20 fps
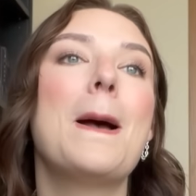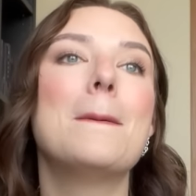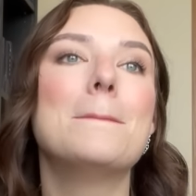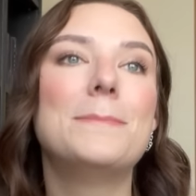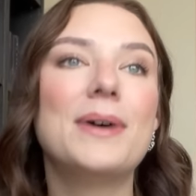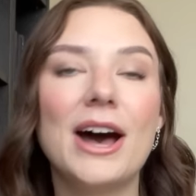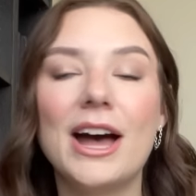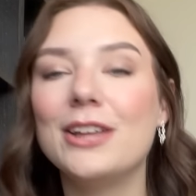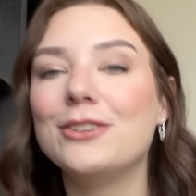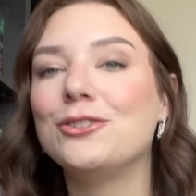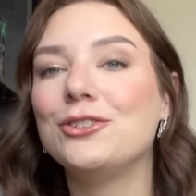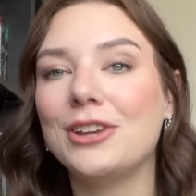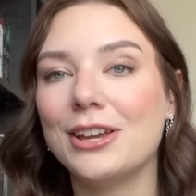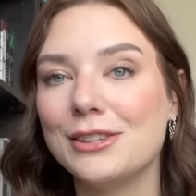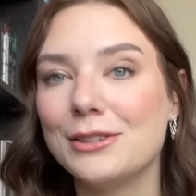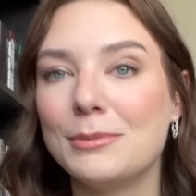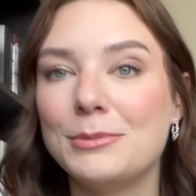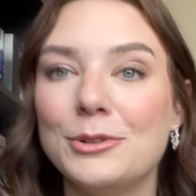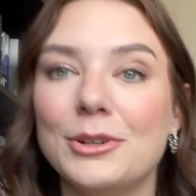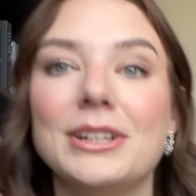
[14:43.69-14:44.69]
But she
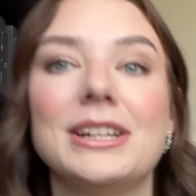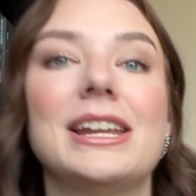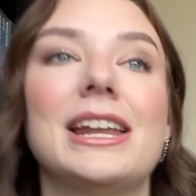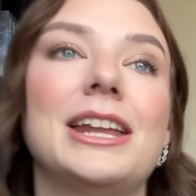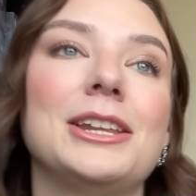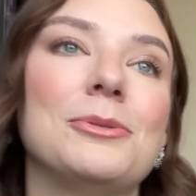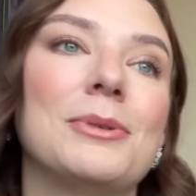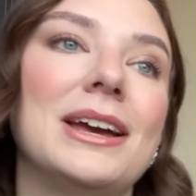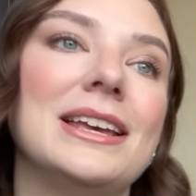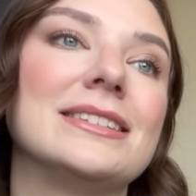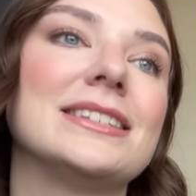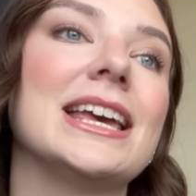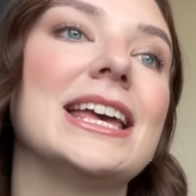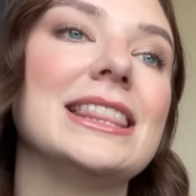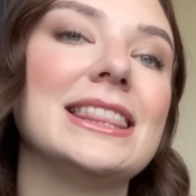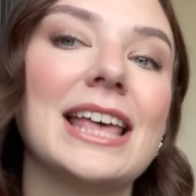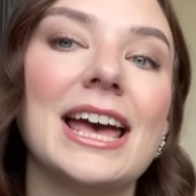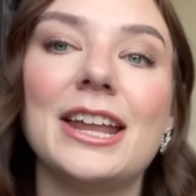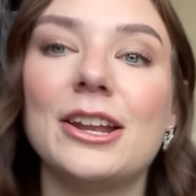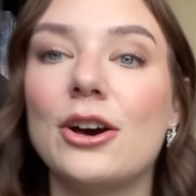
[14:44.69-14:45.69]
ends up doing it anyways.
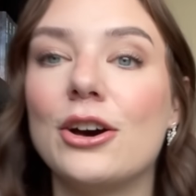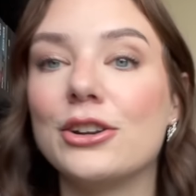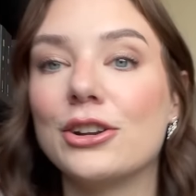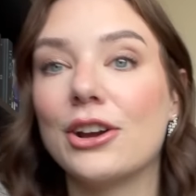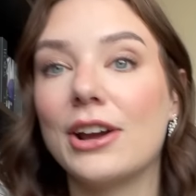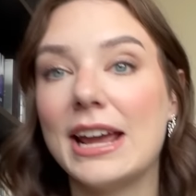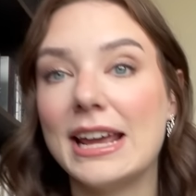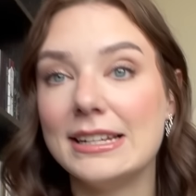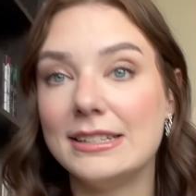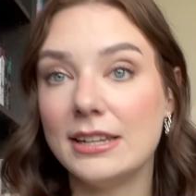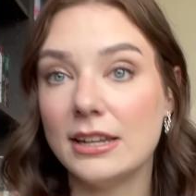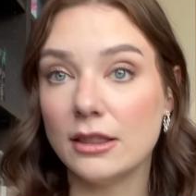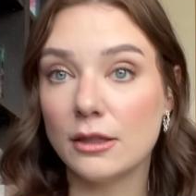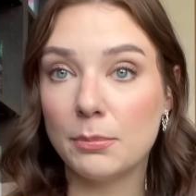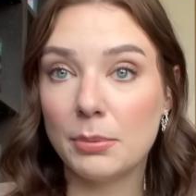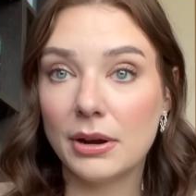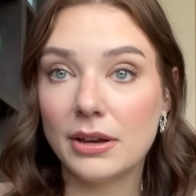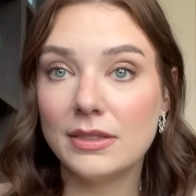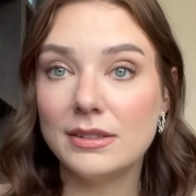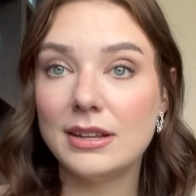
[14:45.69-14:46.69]
And then on her 18th
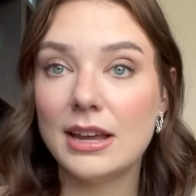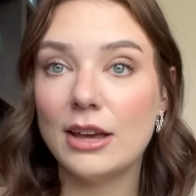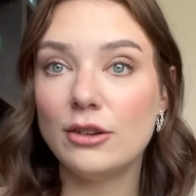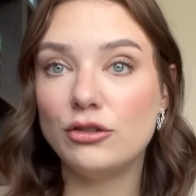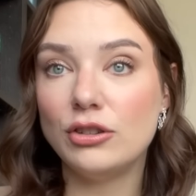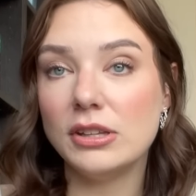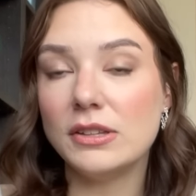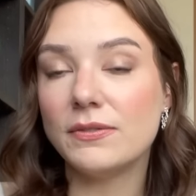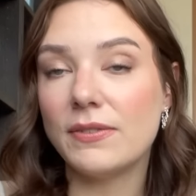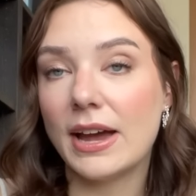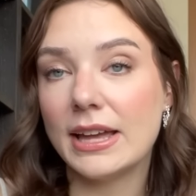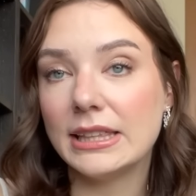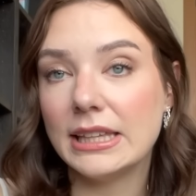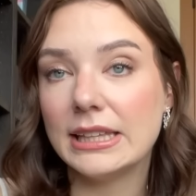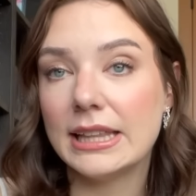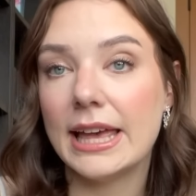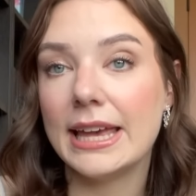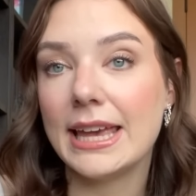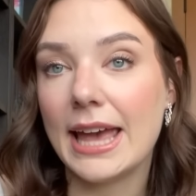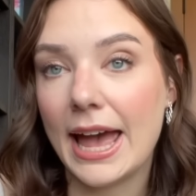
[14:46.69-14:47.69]
birthday, she's finally
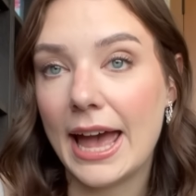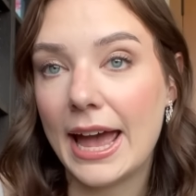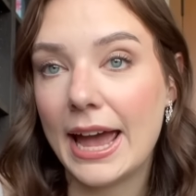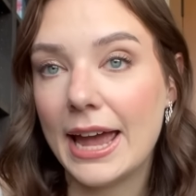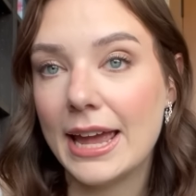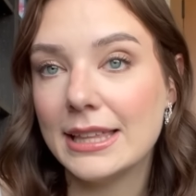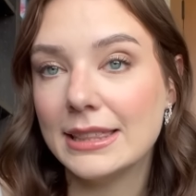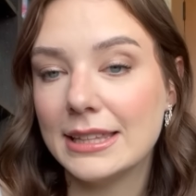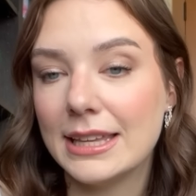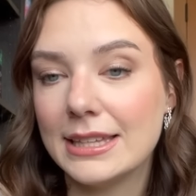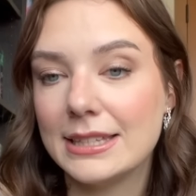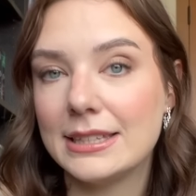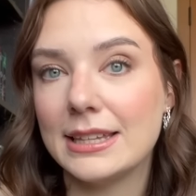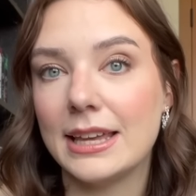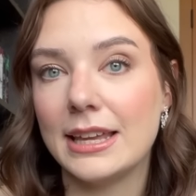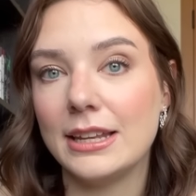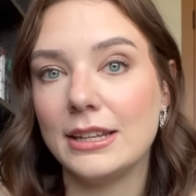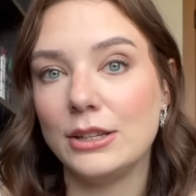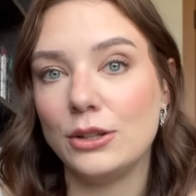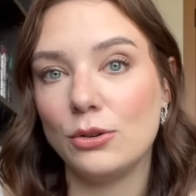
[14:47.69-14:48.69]
like, hey,
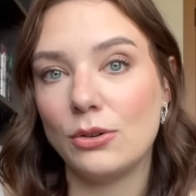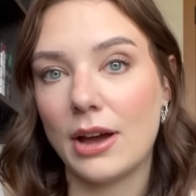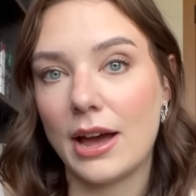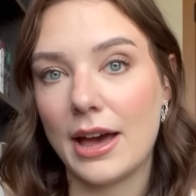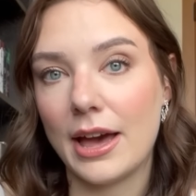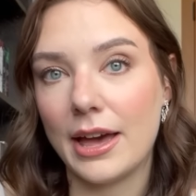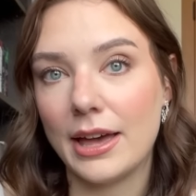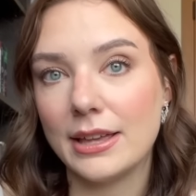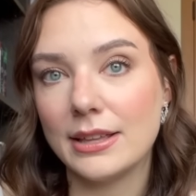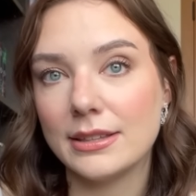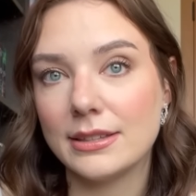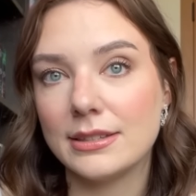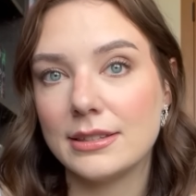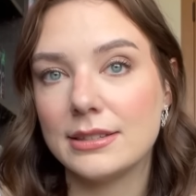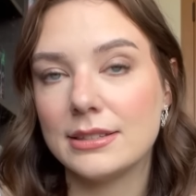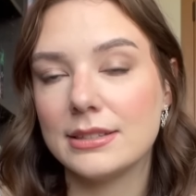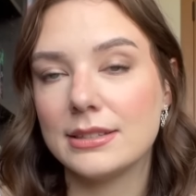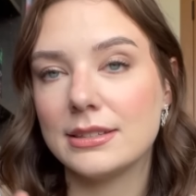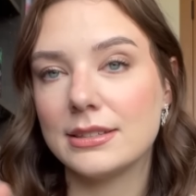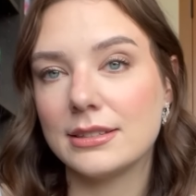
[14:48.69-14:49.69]
listen, you
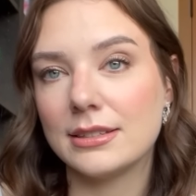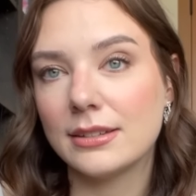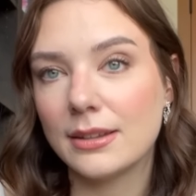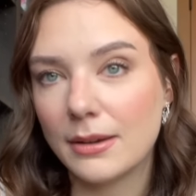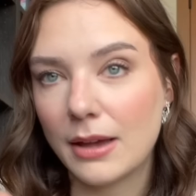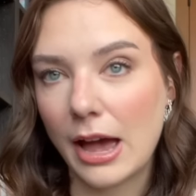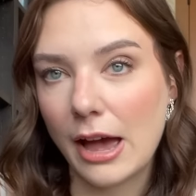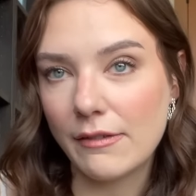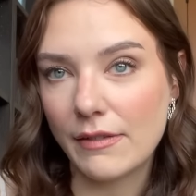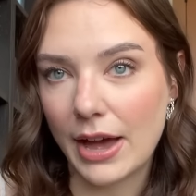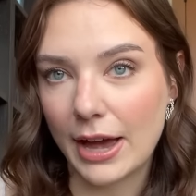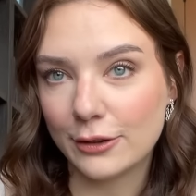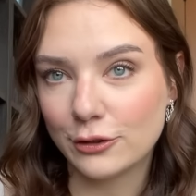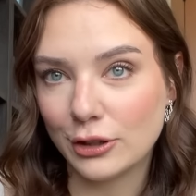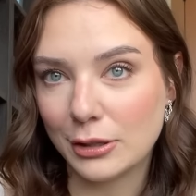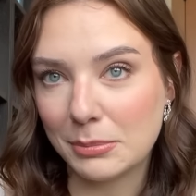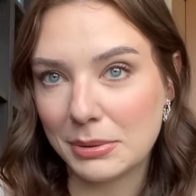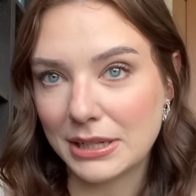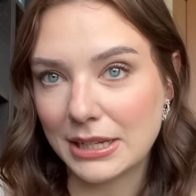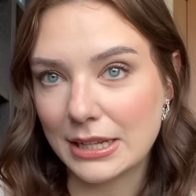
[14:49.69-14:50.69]
guys, I've
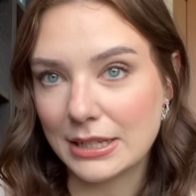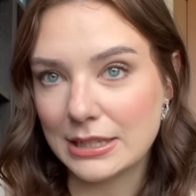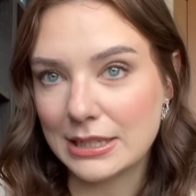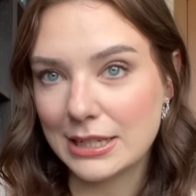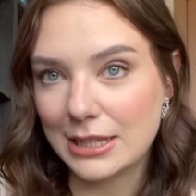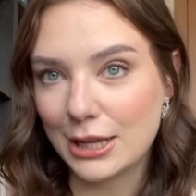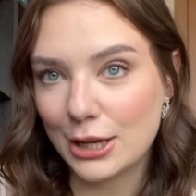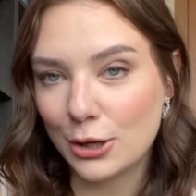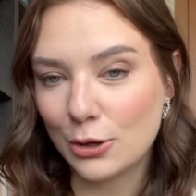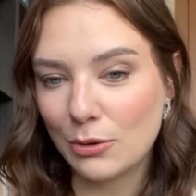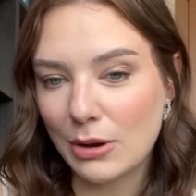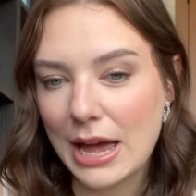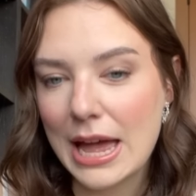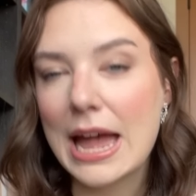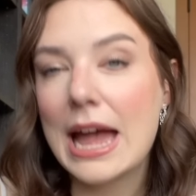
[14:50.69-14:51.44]
actually been into you.